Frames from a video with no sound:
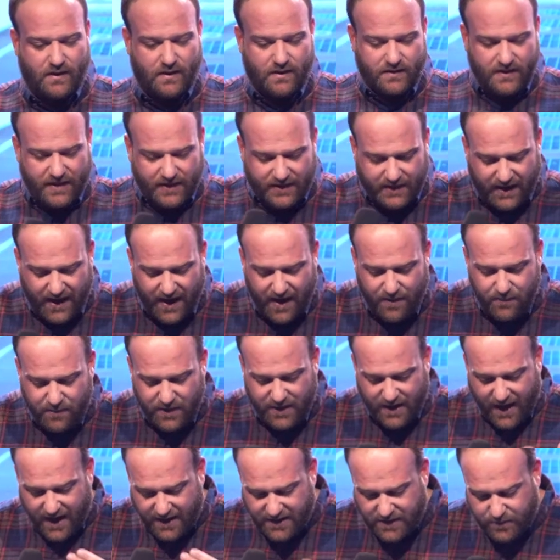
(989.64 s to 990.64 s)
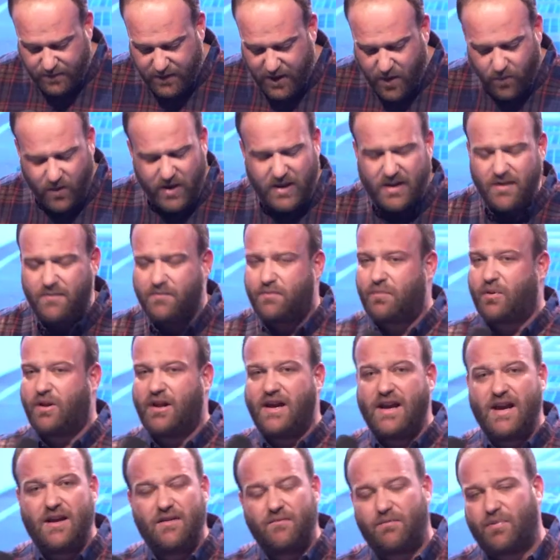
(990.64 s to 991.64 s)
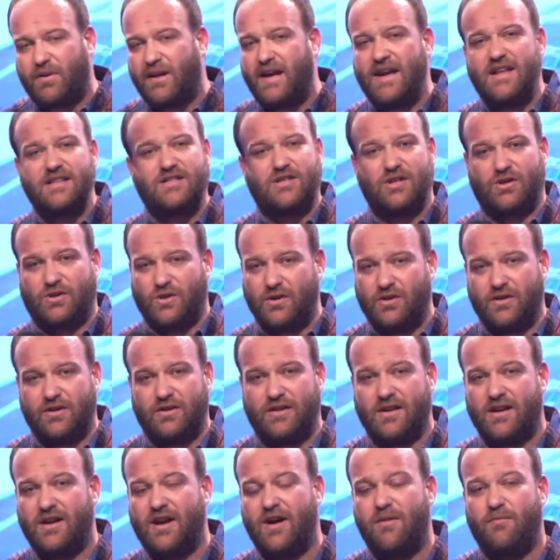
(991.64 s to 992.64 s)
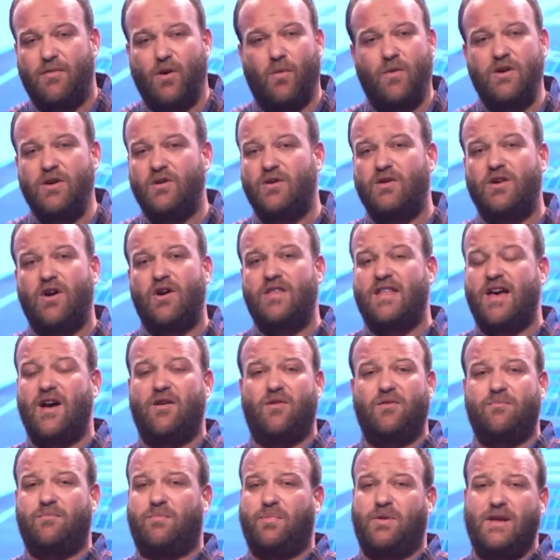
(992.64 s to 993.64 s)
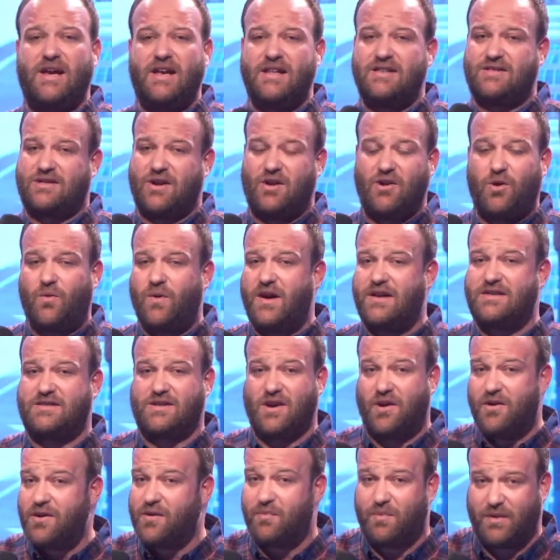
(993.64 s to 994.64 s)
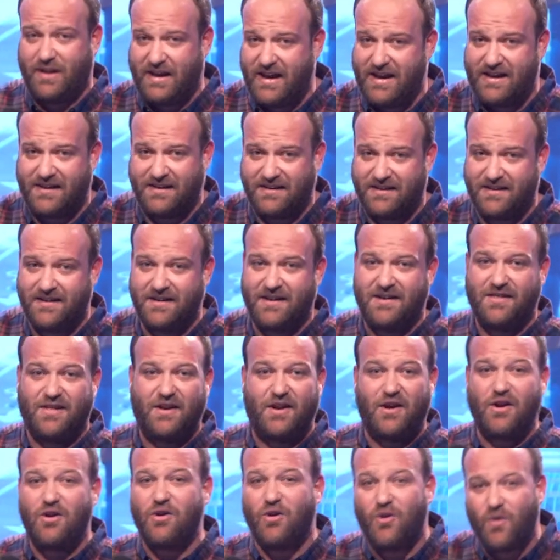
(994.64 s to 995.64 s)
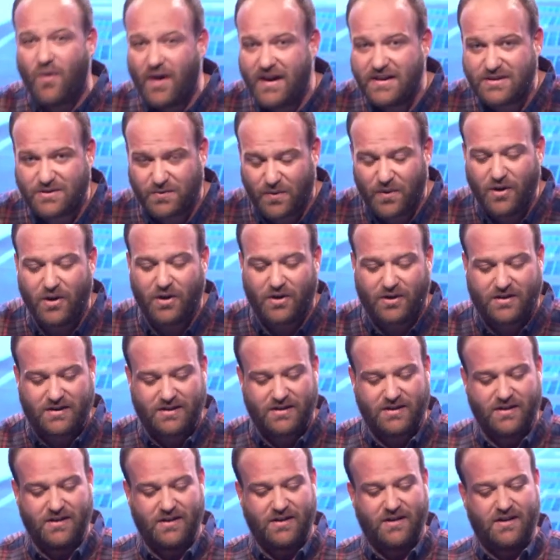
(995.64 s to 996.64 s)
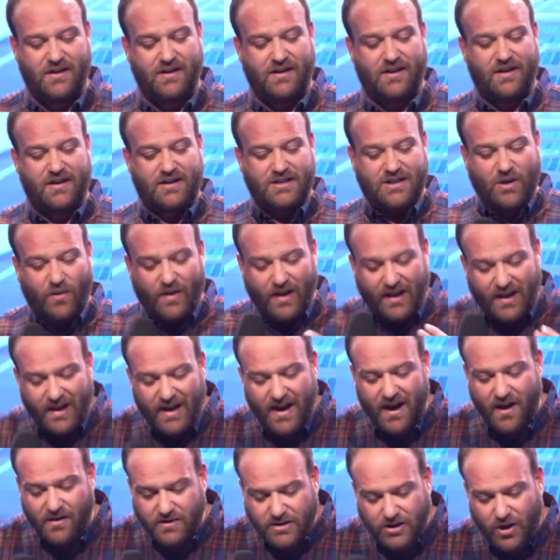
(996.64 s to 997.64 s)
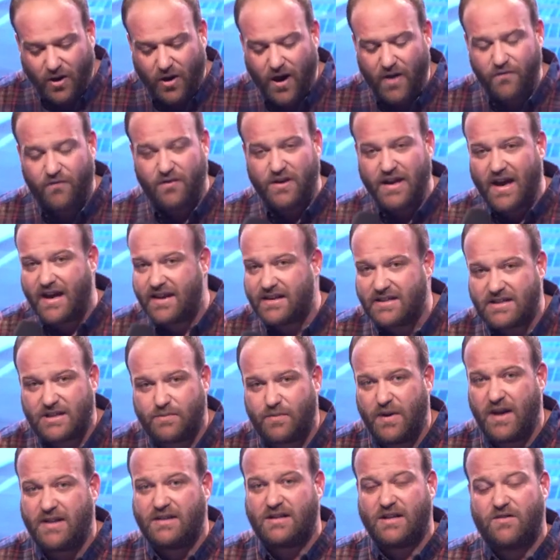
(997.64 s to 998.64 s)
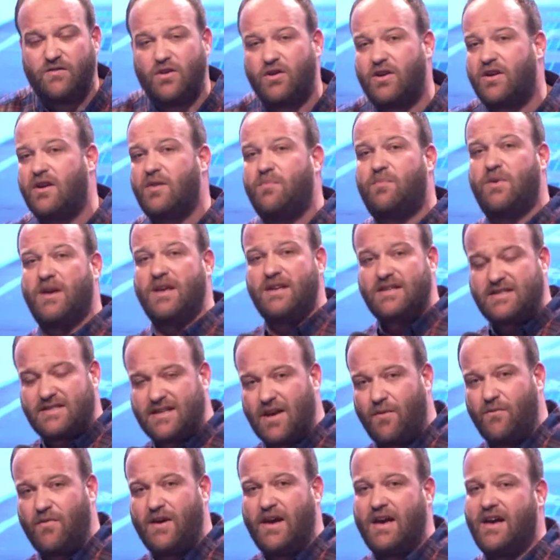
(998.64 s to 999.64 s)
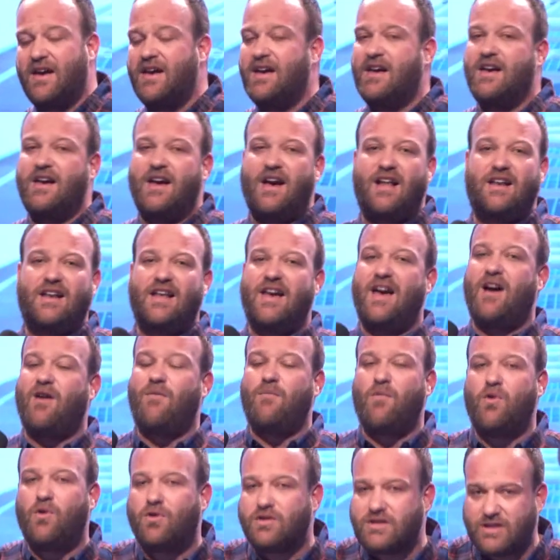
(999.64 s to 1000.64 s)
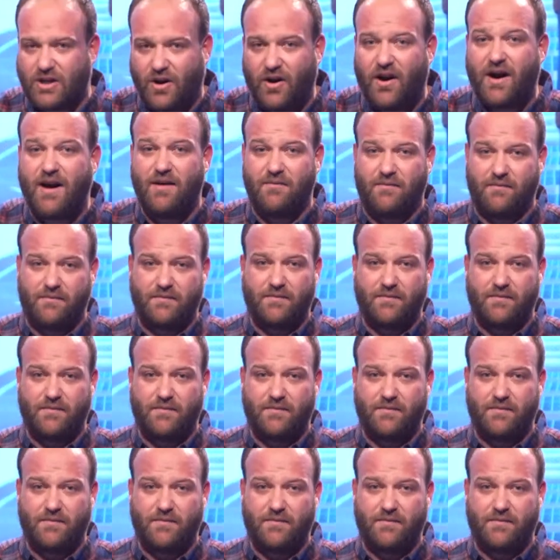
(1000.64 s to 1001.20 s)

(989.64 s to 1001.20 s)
There can be unsp- you know, we can plan, plans are good, but we all know that plans don't always go to plan. They don't always work. So allow time for the unexpected. If you've got to be somewhere, allow more time.